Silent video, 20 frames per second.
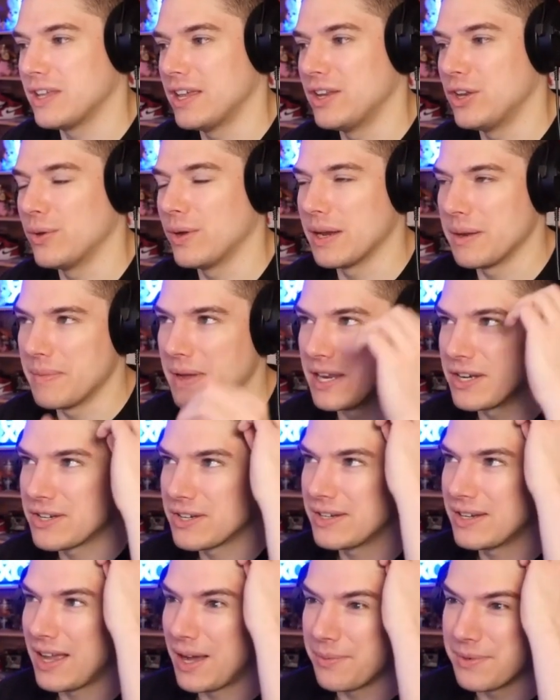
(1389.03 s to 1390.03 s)
a new
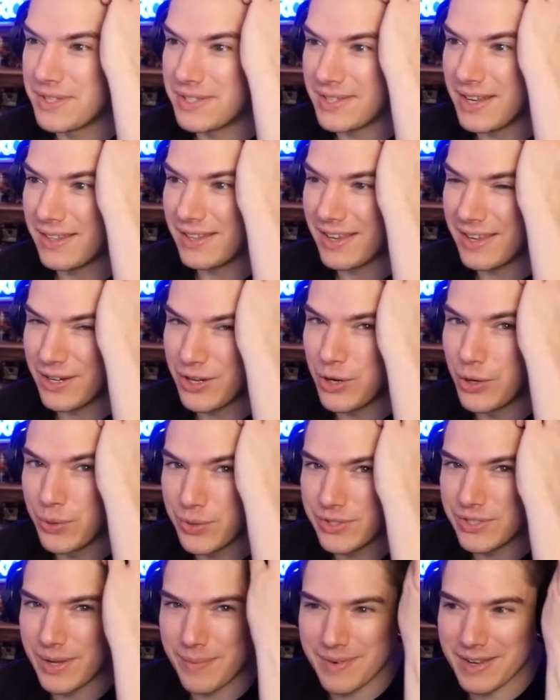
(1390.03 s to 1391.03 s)
animation, I would say like new
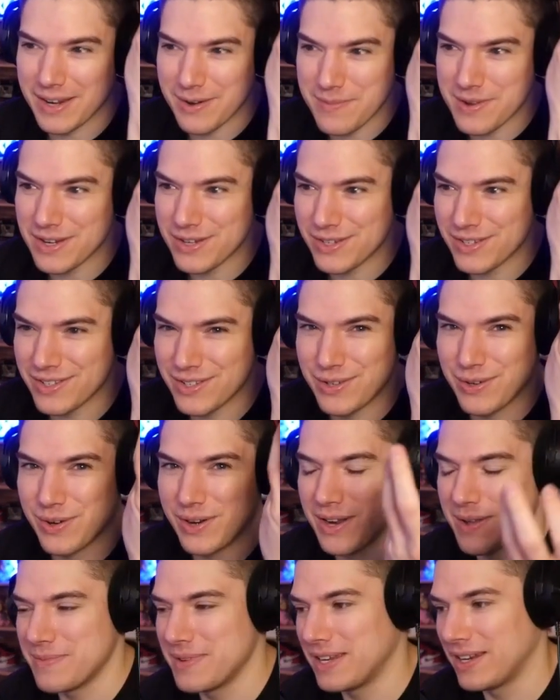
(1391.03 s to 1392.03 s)
something animations. You know
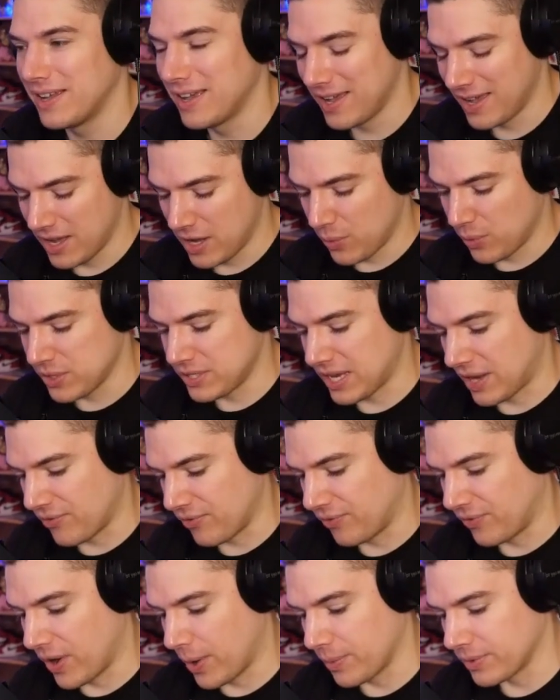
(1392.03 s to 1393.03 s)
what I mean? We're just
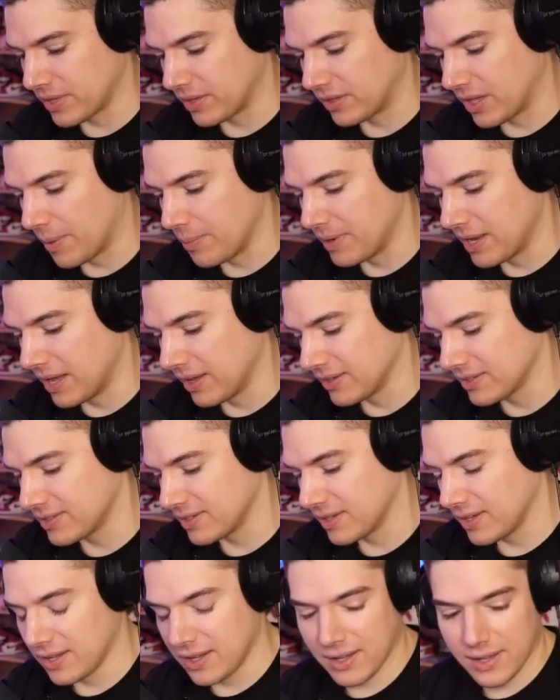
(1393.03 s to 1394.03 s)
having fun with the thumbnails.
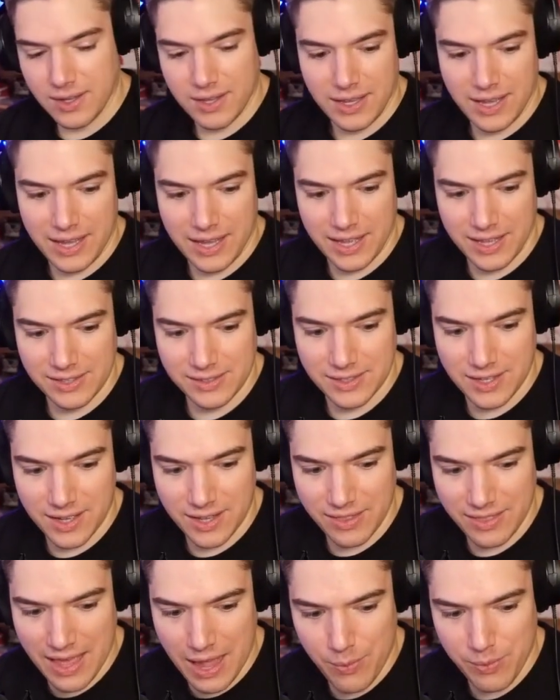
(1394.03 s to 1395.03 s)
And
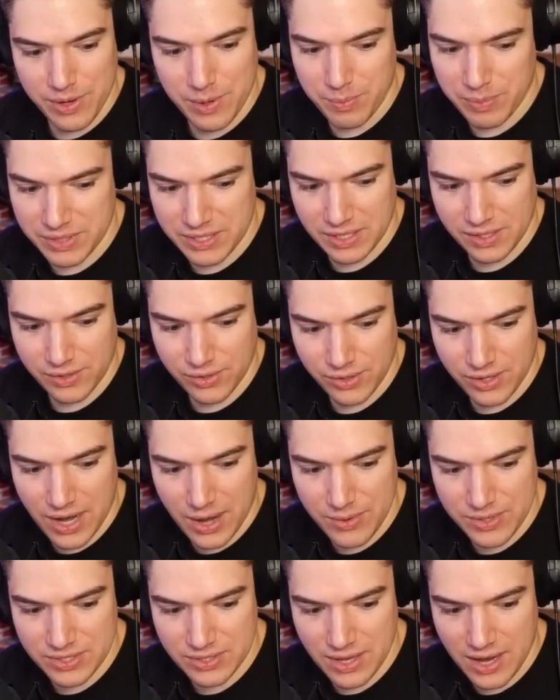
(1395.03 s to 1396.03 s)
uh, that one in particular, I
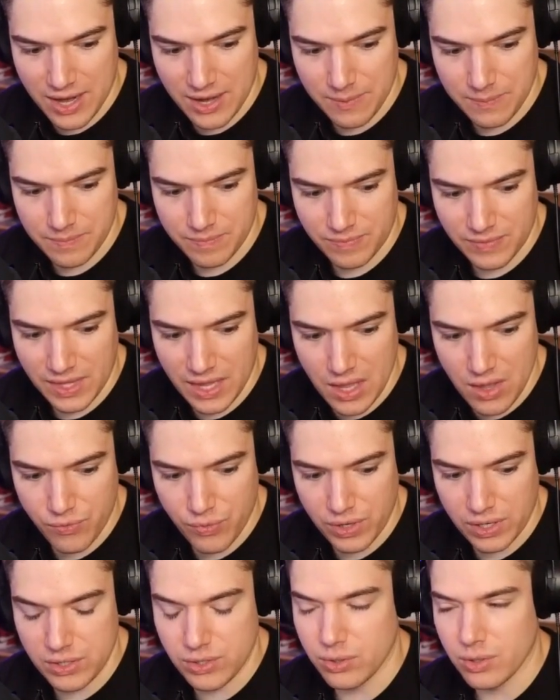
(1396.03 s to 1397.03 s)
was like, if
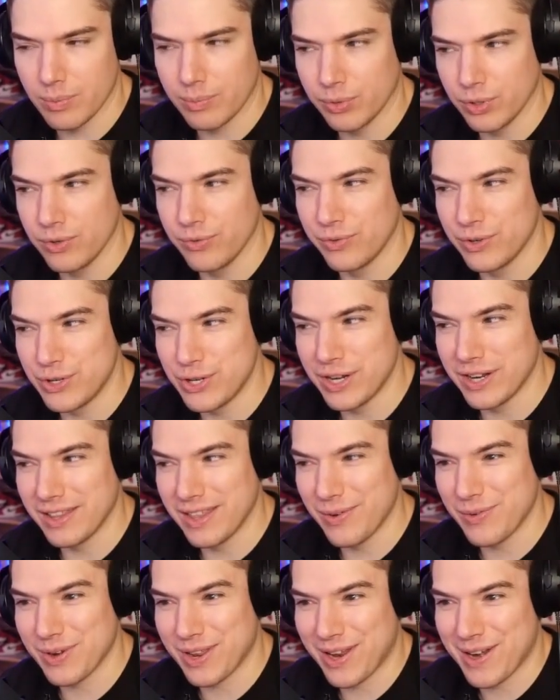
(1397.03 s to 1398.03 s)
we could do a blue Vegeta,
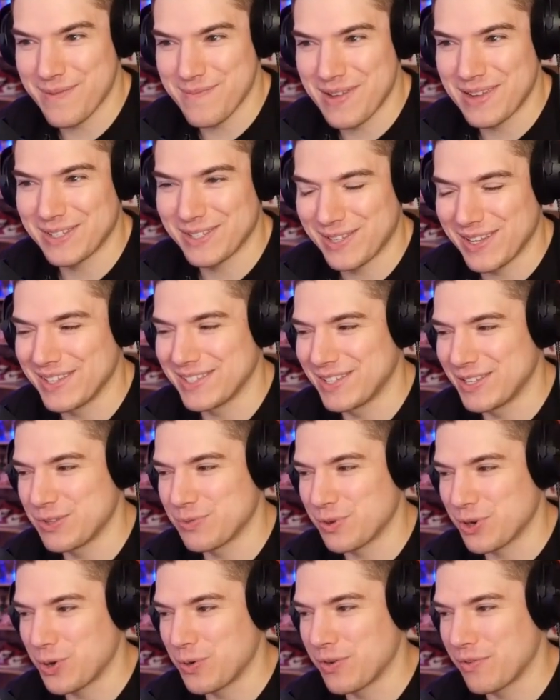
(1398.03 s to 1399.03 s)
that would kind of make sense since
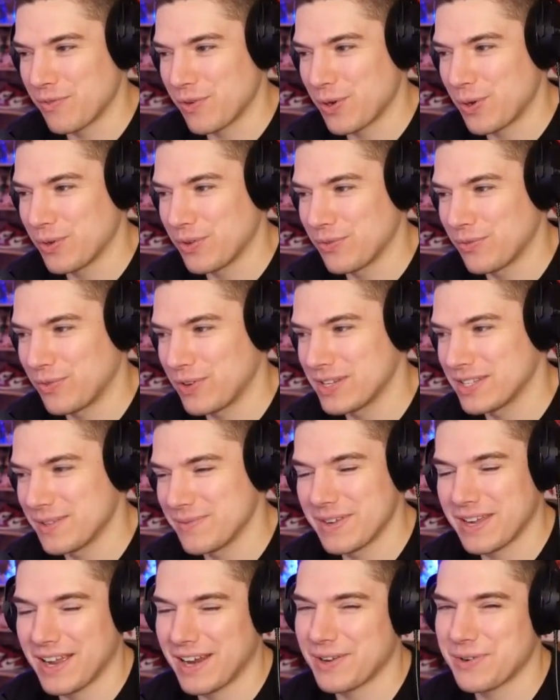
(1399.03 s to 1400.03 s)
we're going for Golden Frieza. That'd
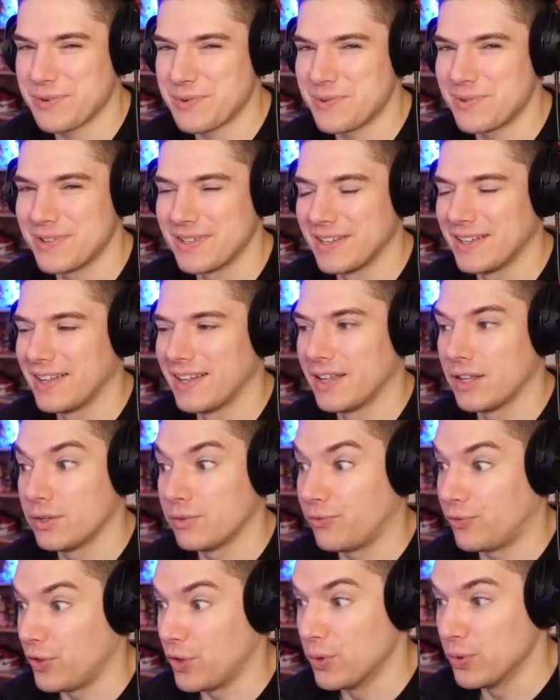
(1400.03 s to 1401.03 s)
be kind of cool.
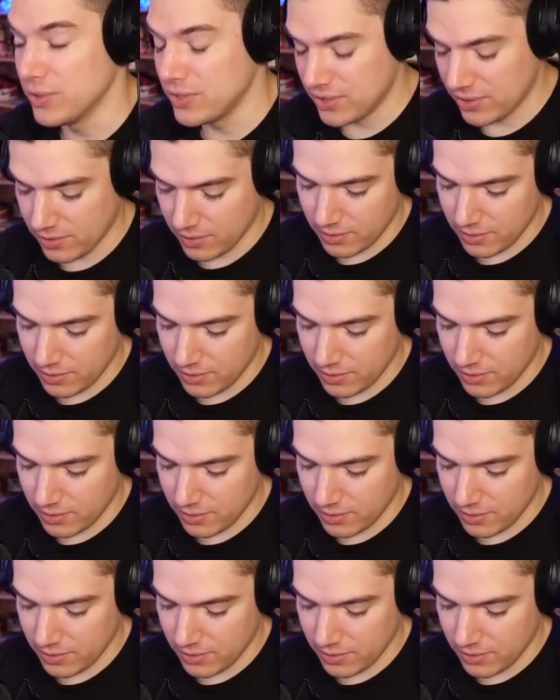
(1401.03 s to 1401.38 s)
Fuse?